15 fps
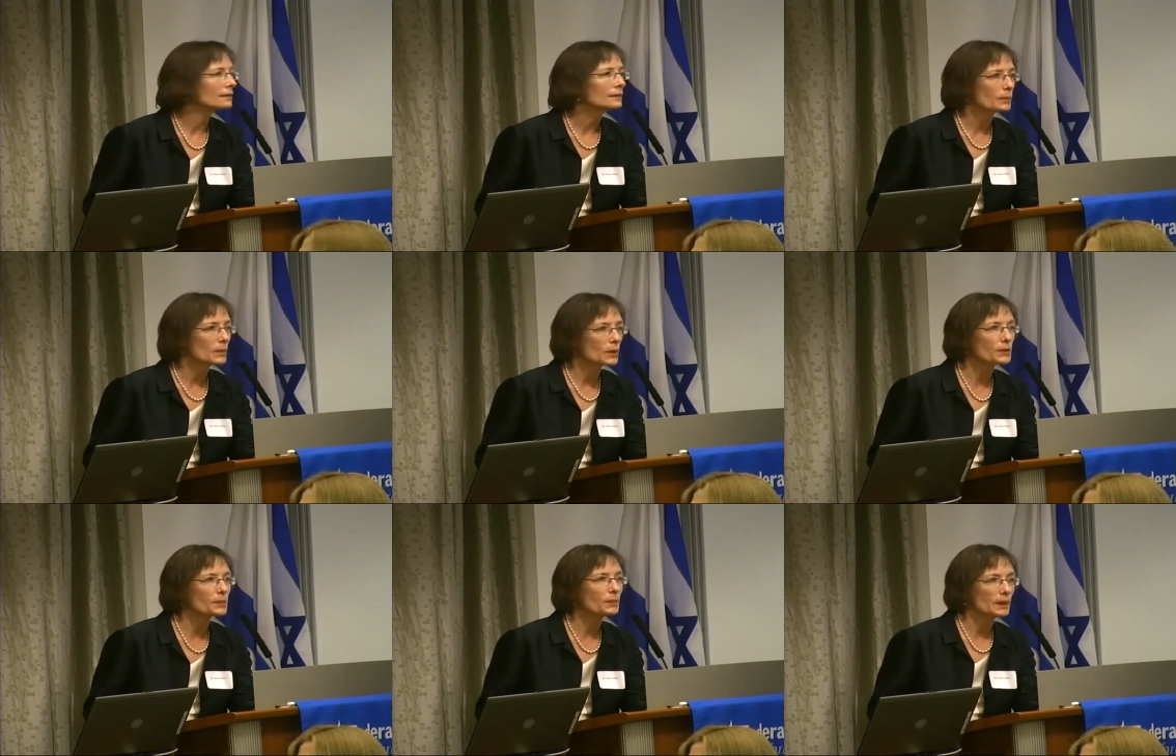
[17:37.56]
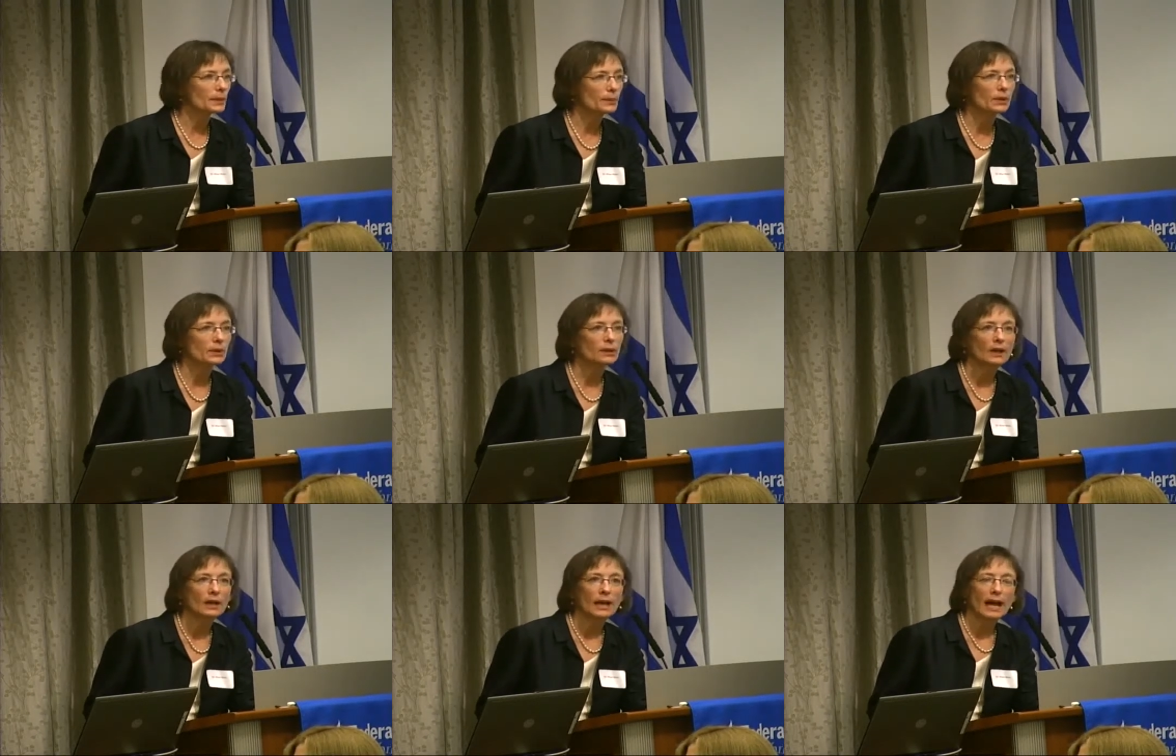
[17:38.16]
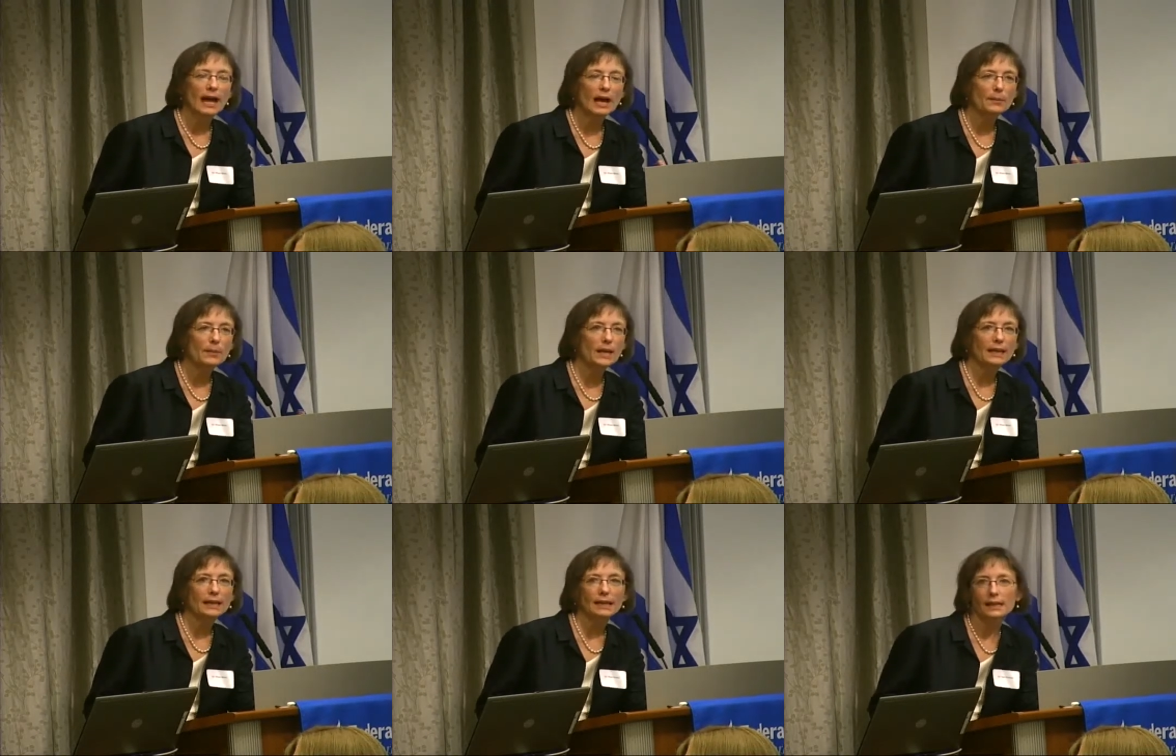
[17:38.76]
Most people. How
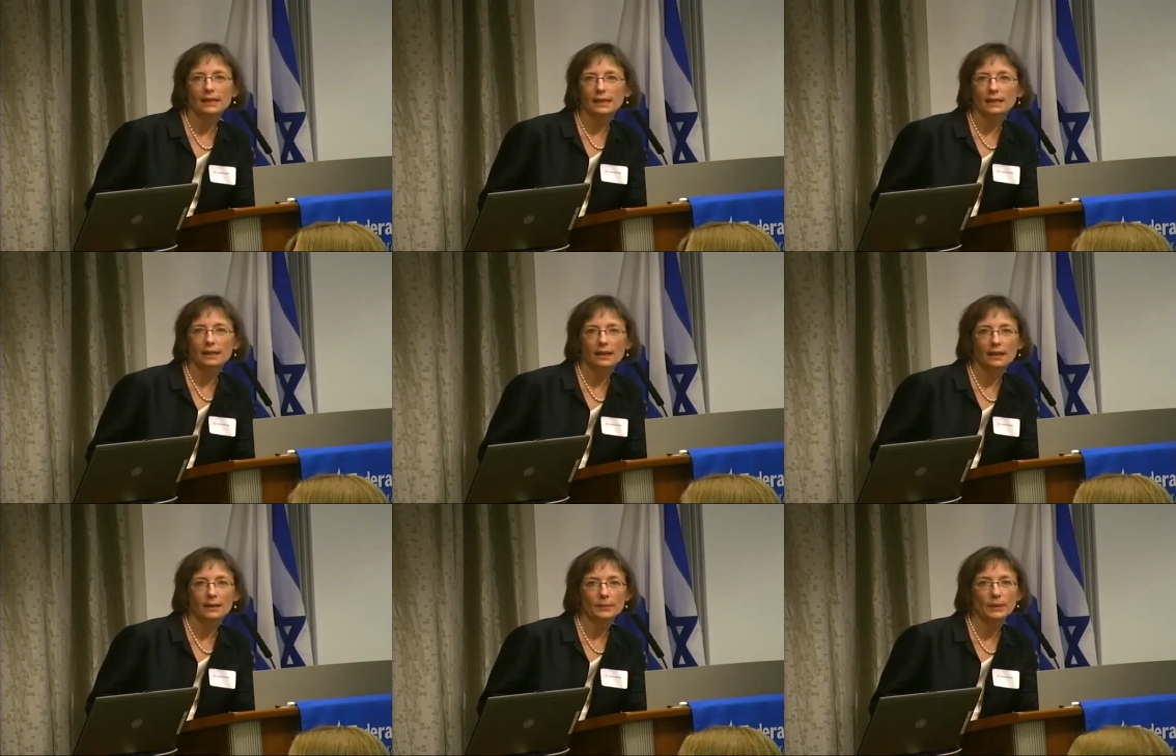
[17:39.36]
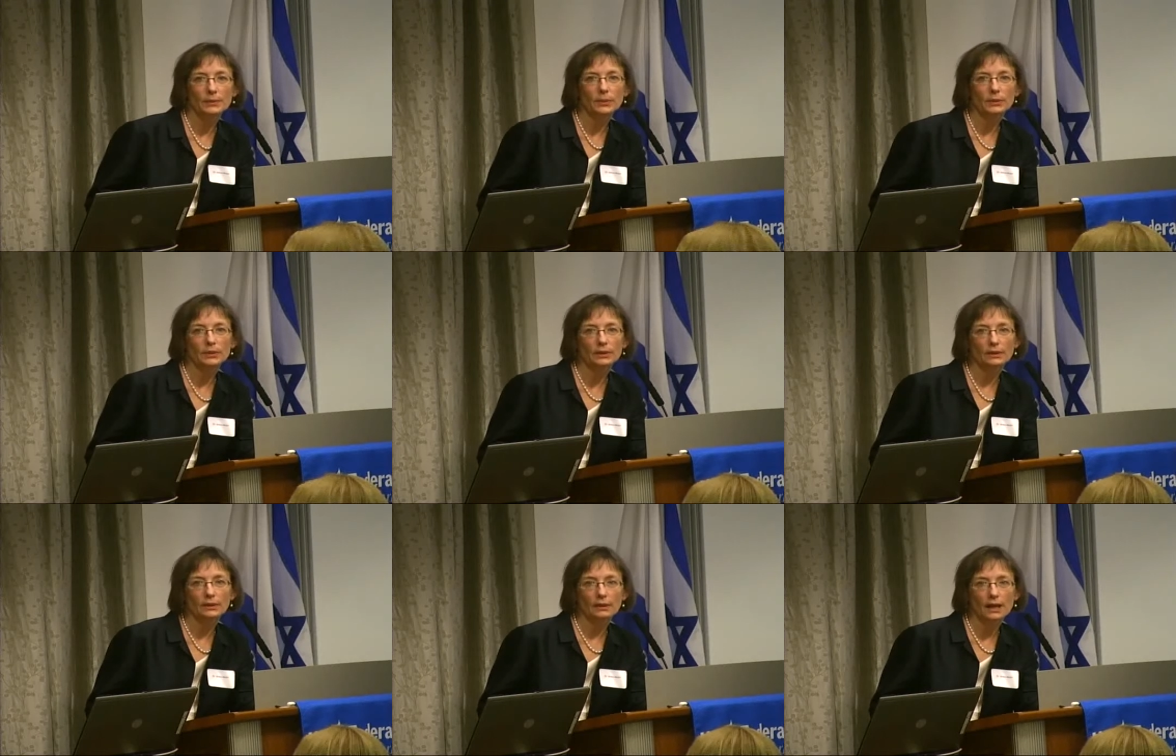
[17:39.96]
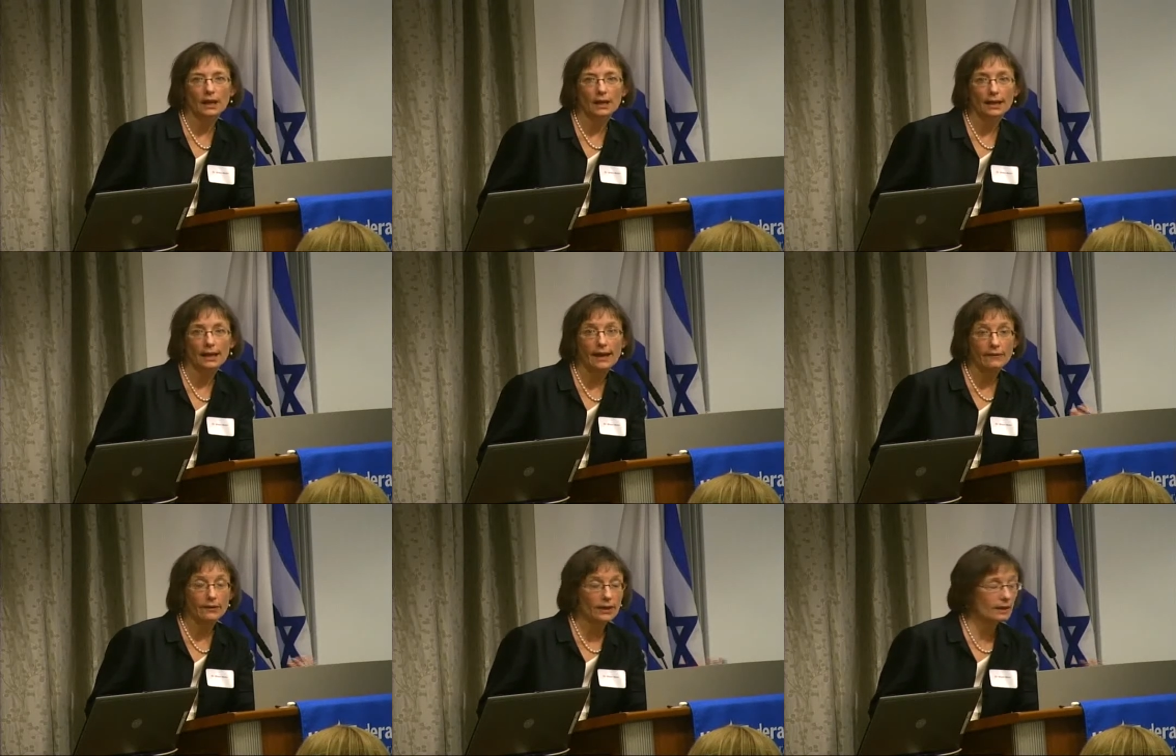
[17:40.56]
many people
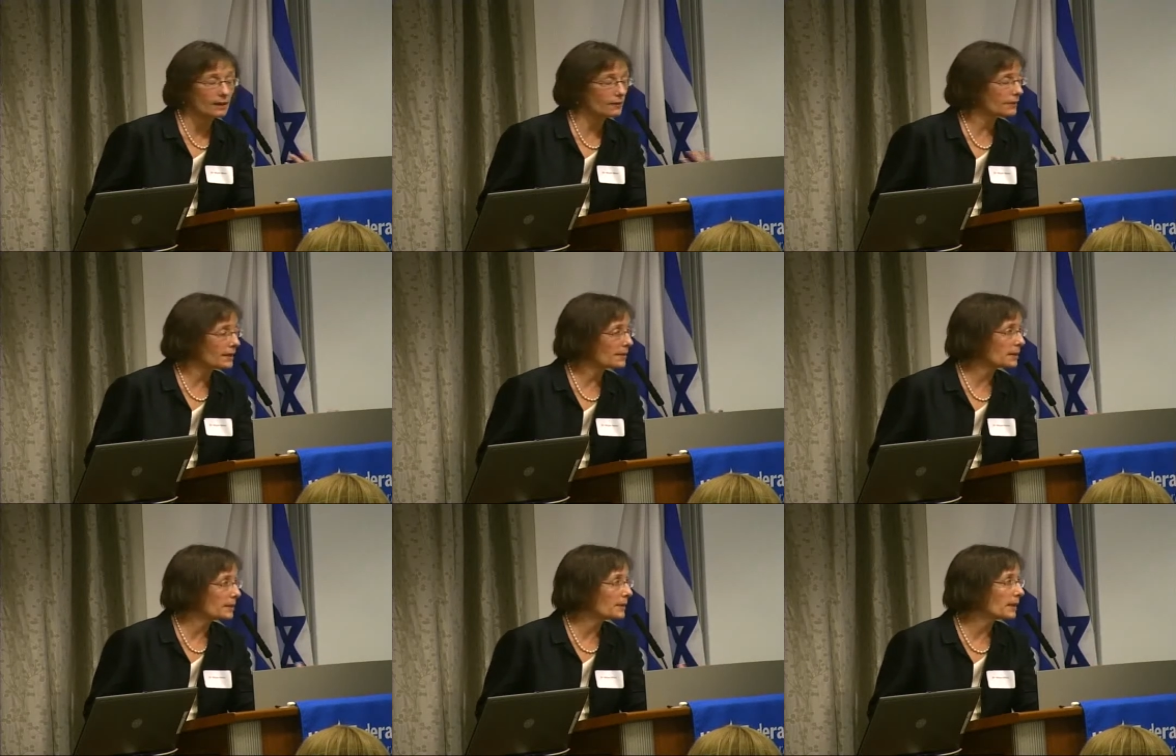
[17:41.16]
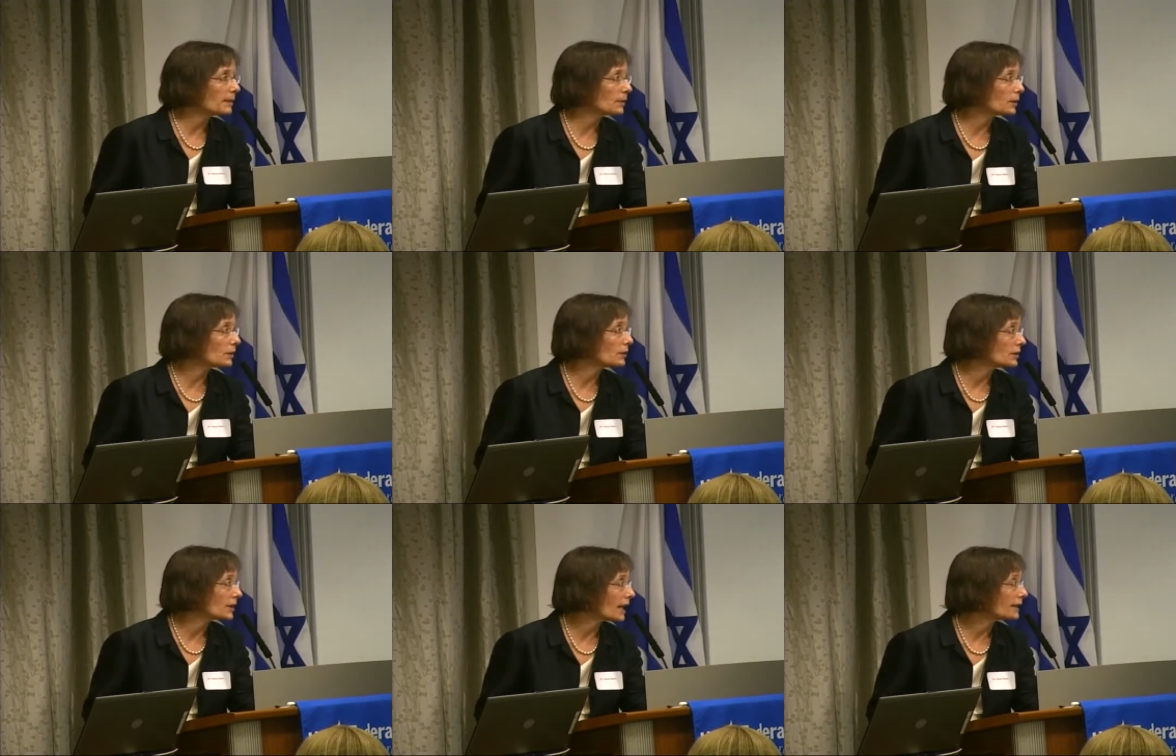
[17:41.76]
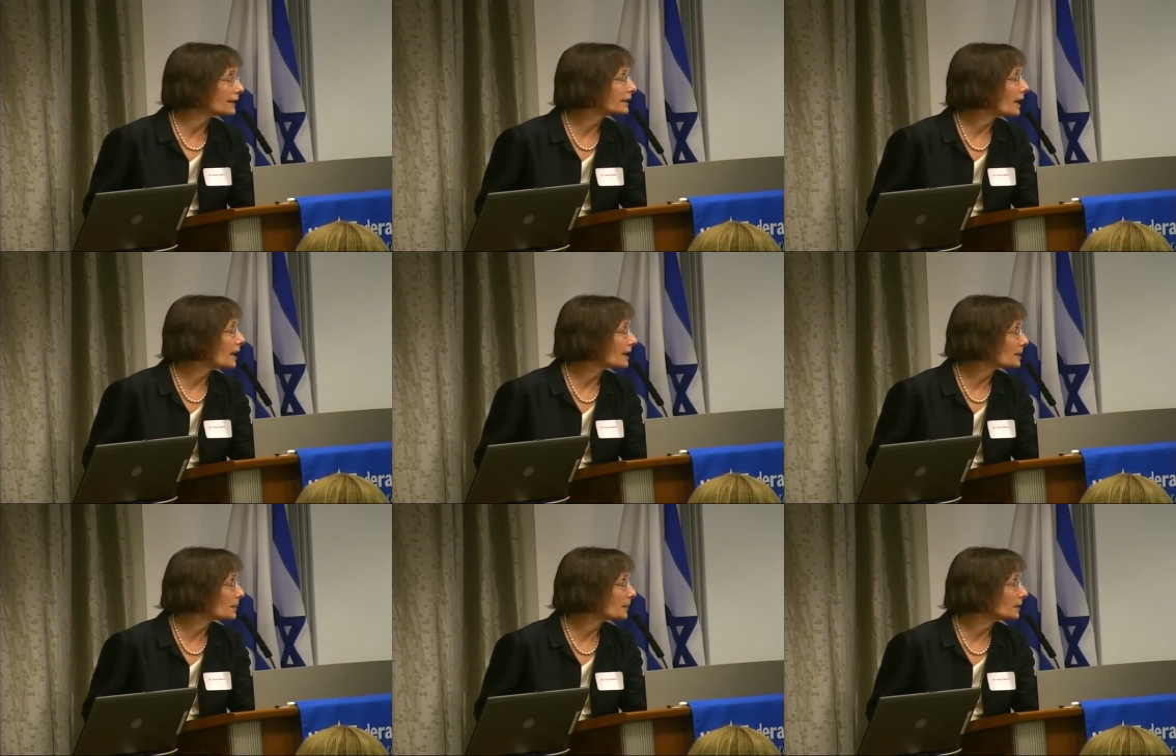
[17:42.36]
have a family member who died in a
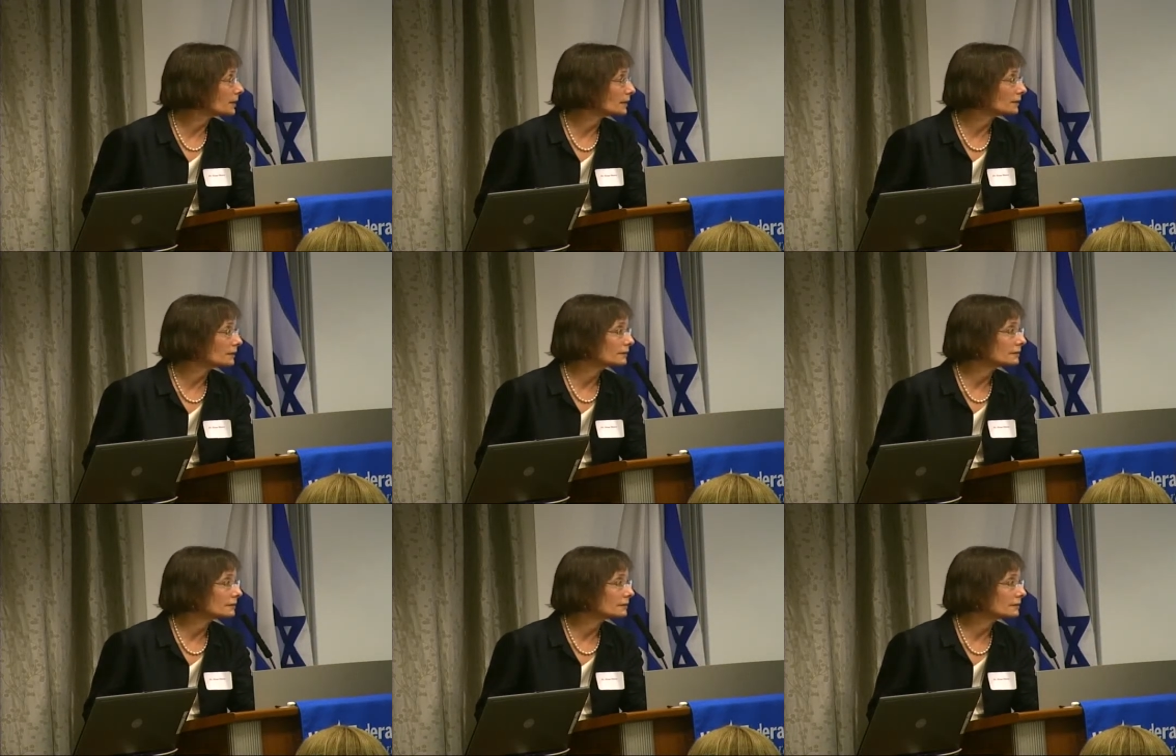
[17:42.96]
hospital?